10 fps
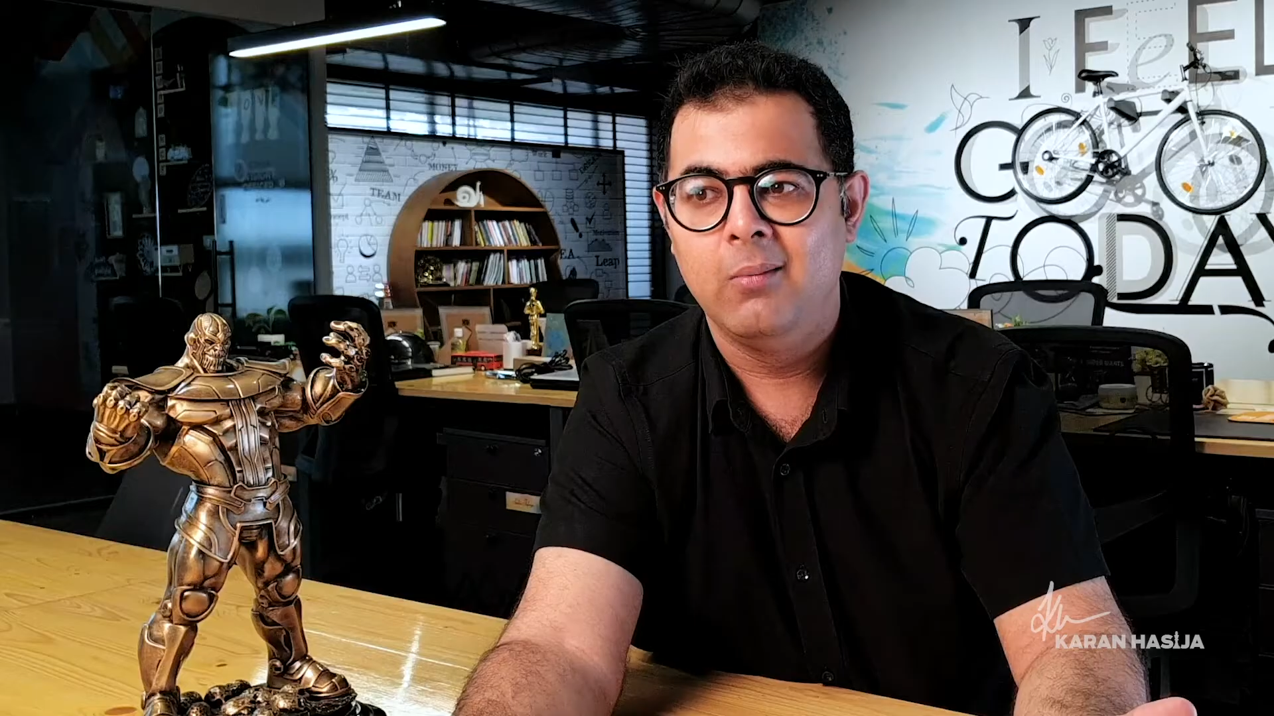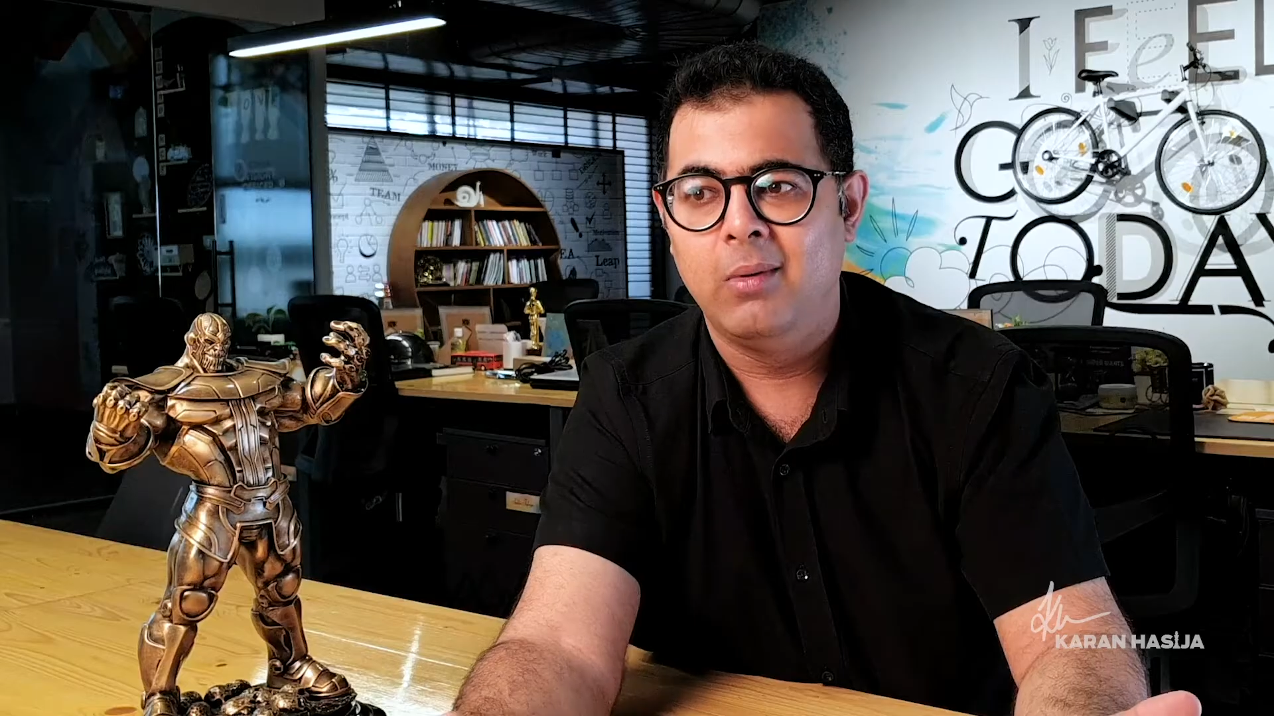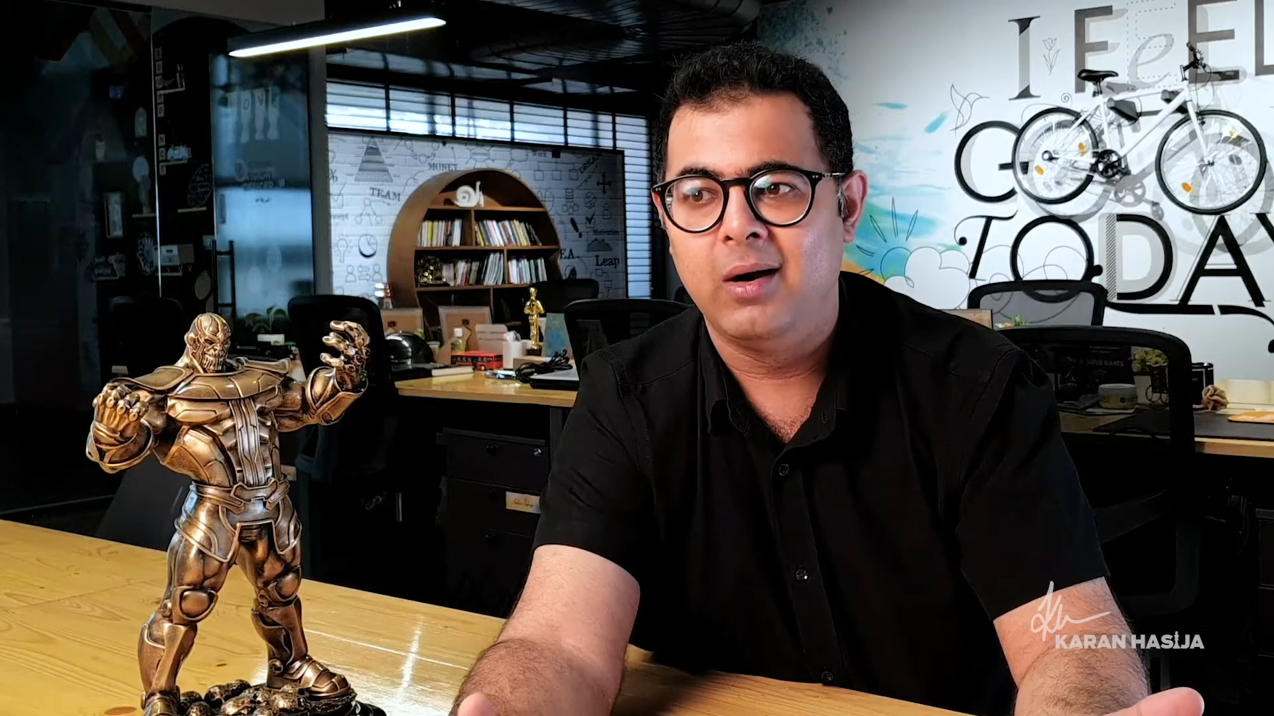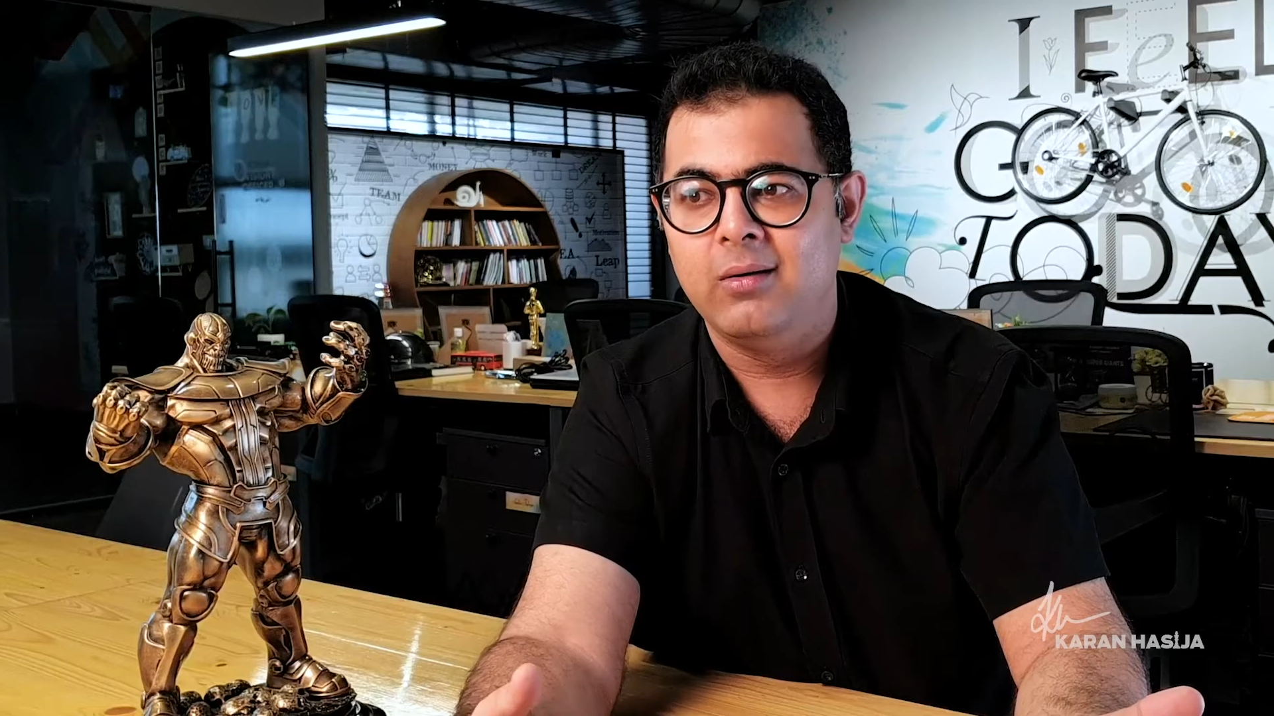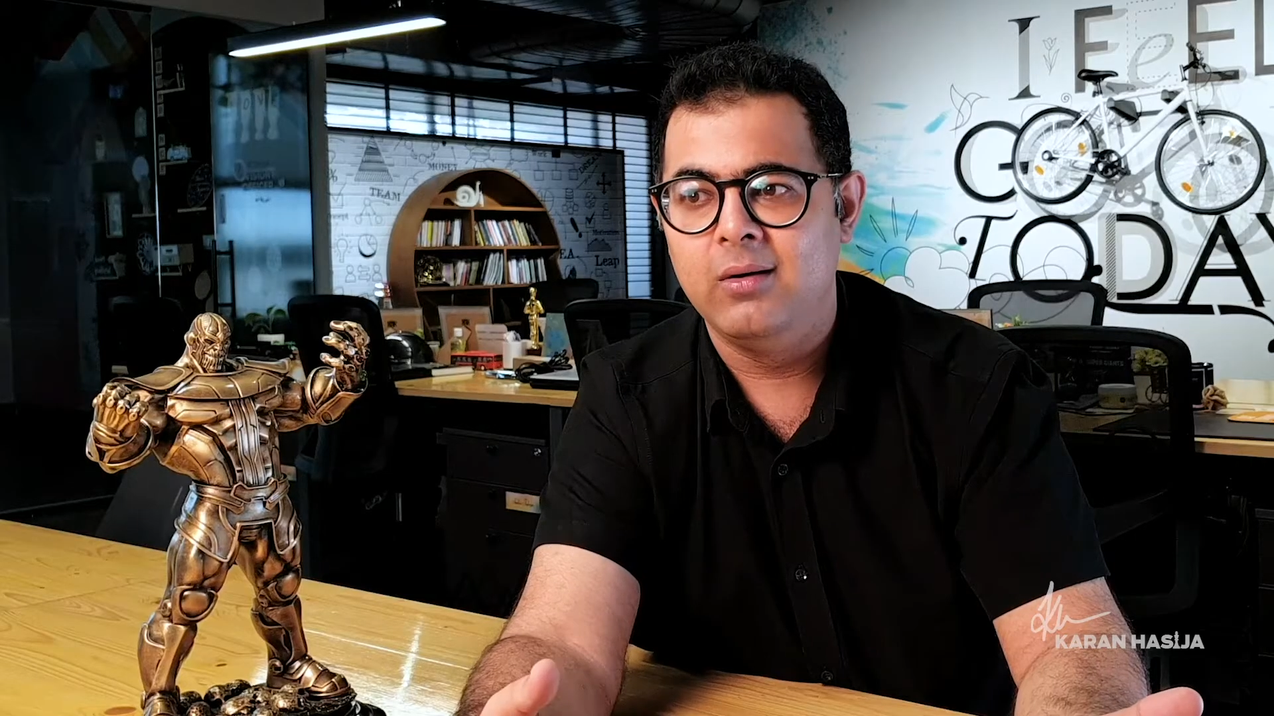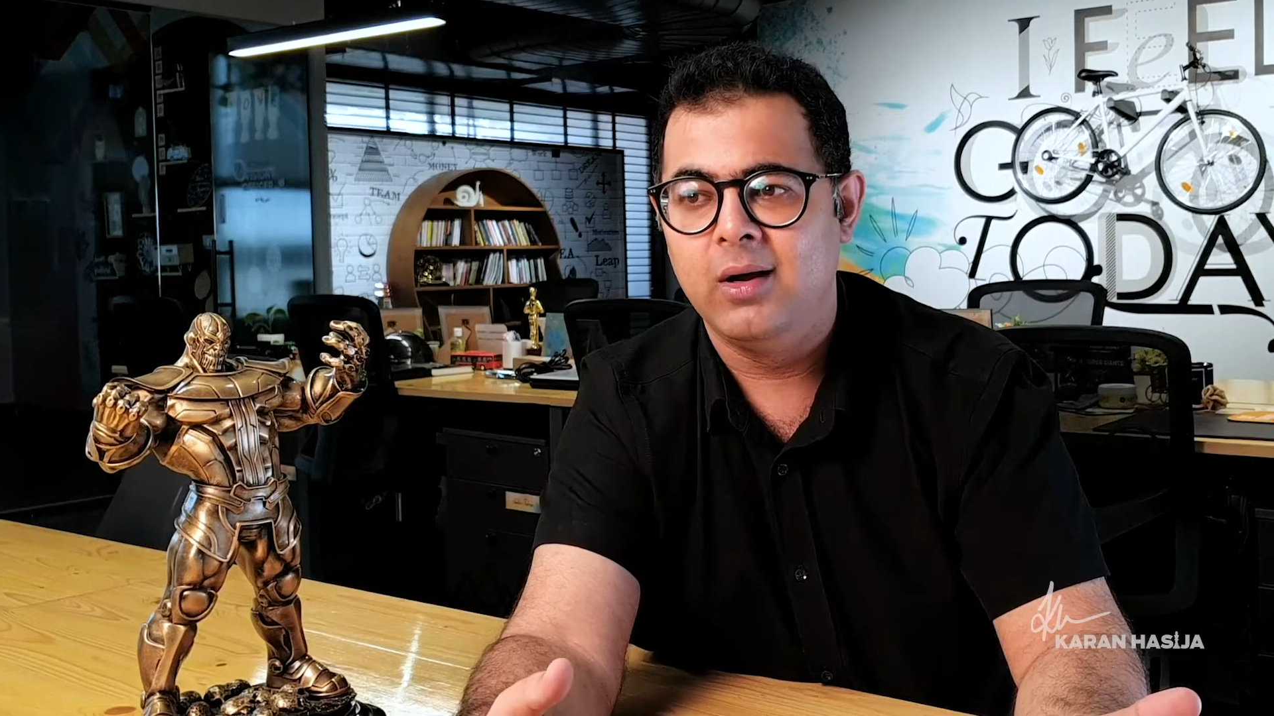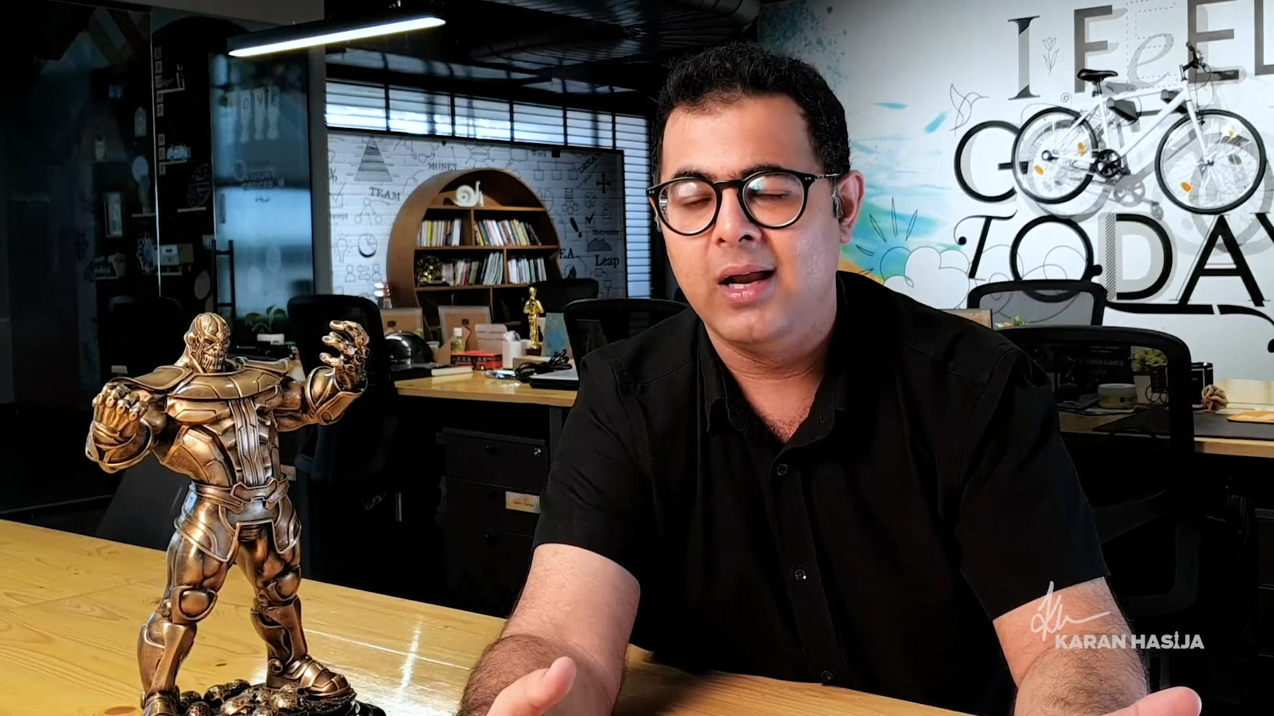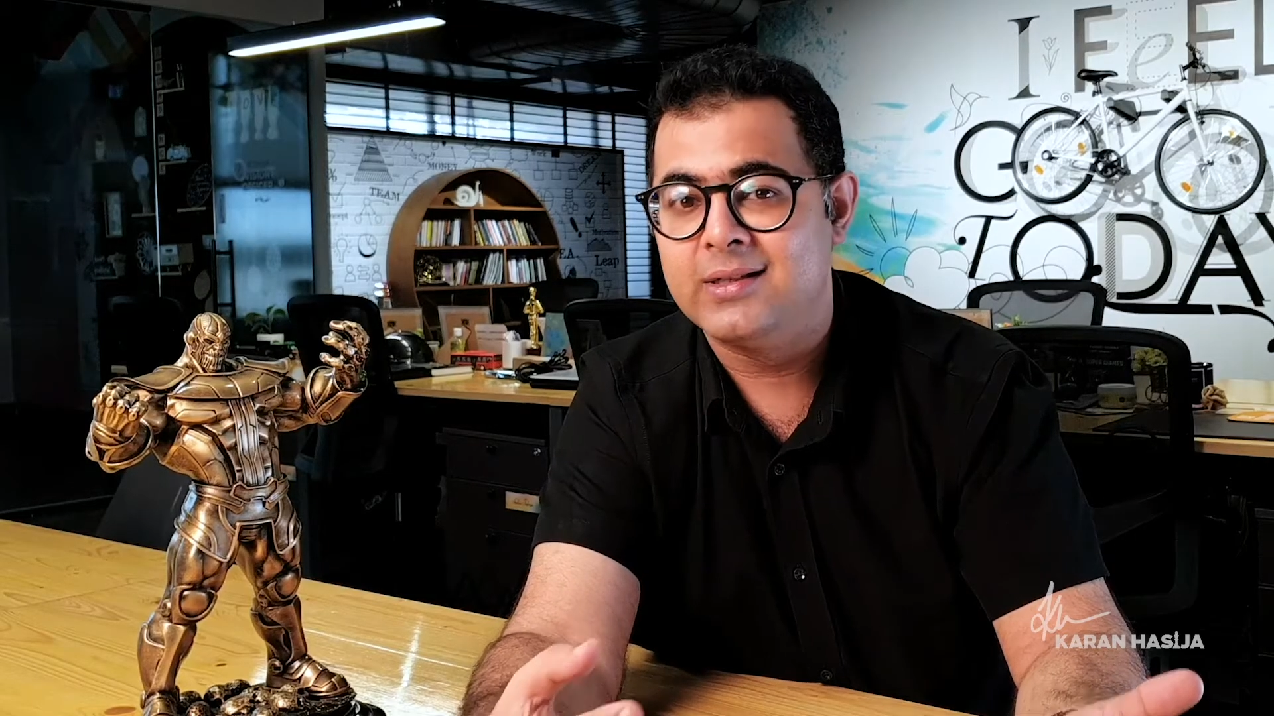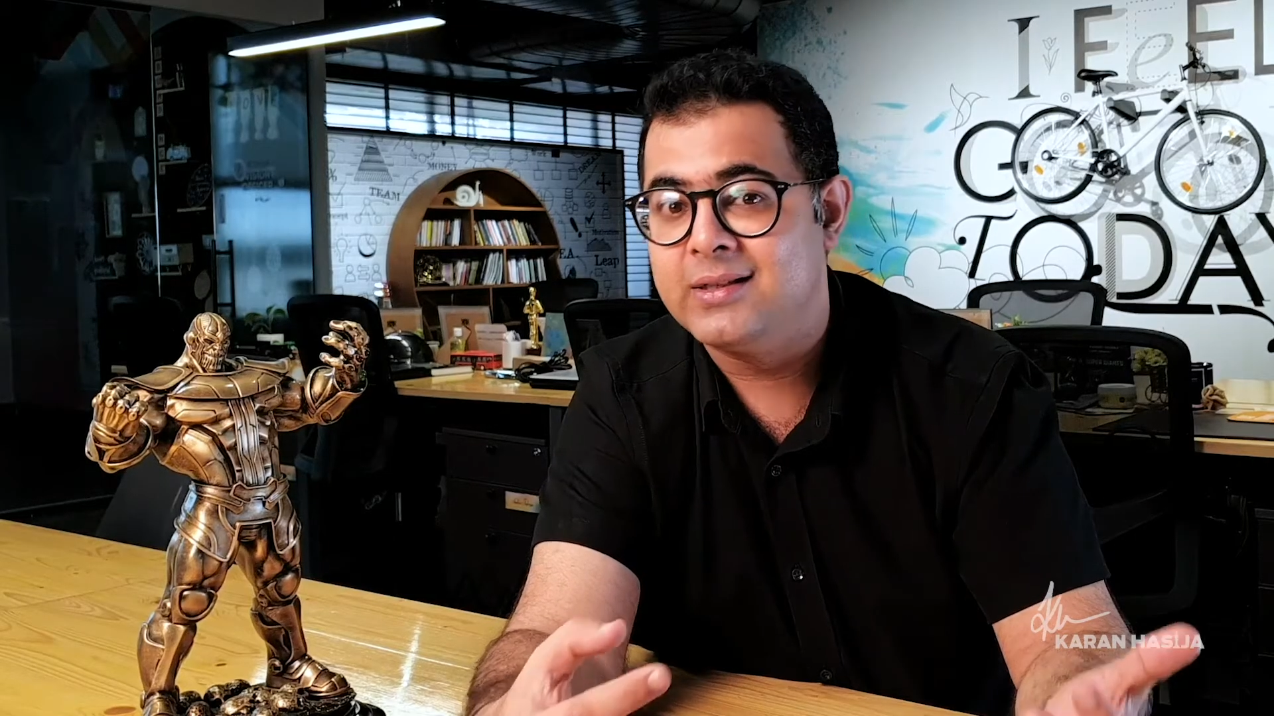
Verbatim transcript: But it's